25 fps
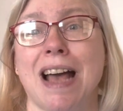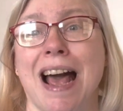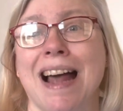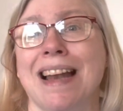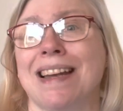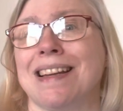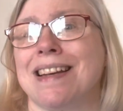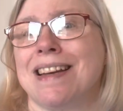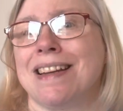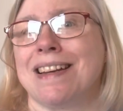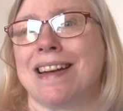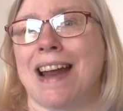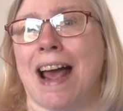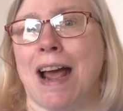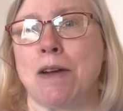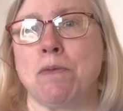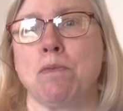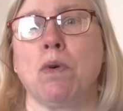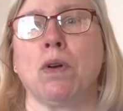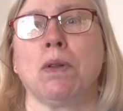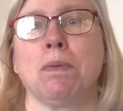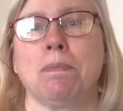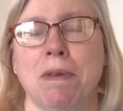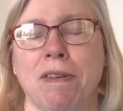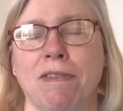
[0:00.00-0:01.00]
Ali and I
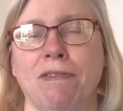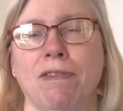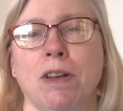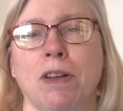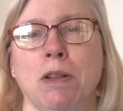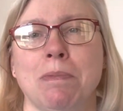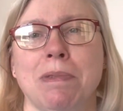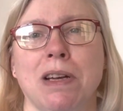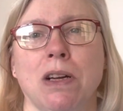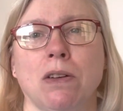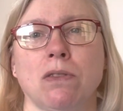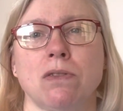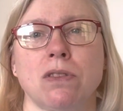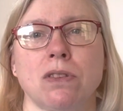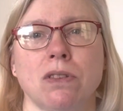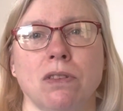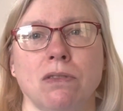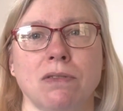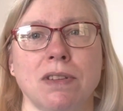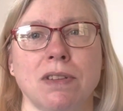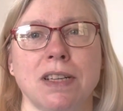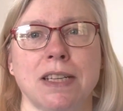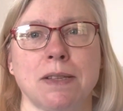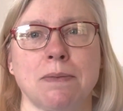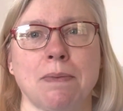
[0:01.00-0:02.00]
will be filming on
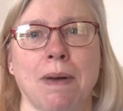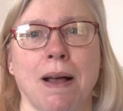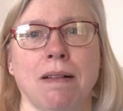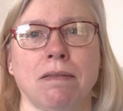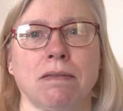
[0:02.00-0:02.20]
Sunday as well,